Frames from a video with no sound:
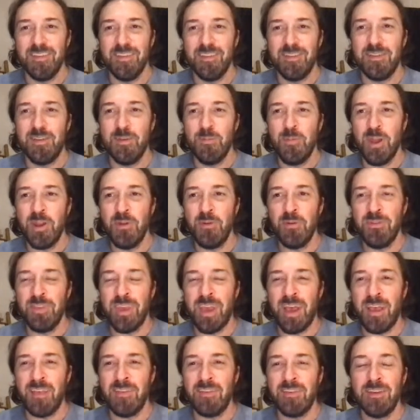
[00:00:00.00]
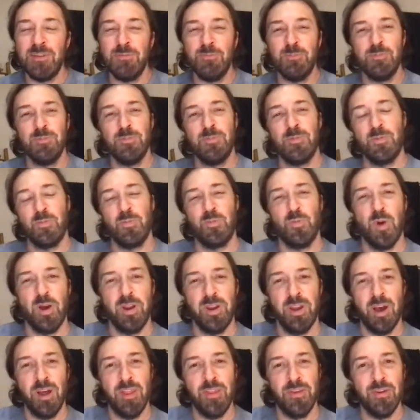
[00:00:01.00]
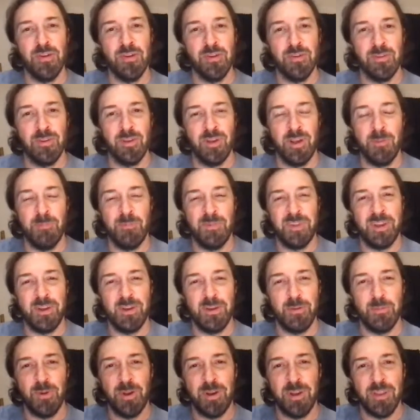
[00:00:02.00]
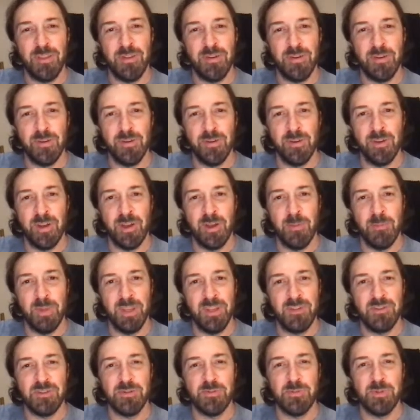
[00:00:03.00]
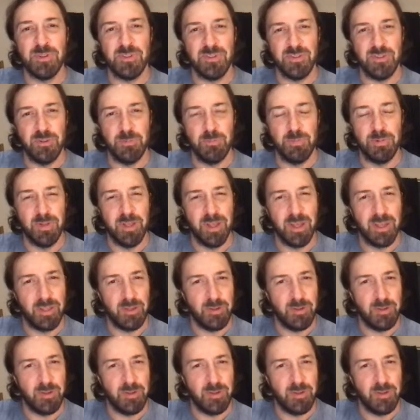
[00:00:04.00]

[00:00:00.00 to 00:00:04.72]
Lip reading: Somebody was asking what other Terry, what other instruments do you play?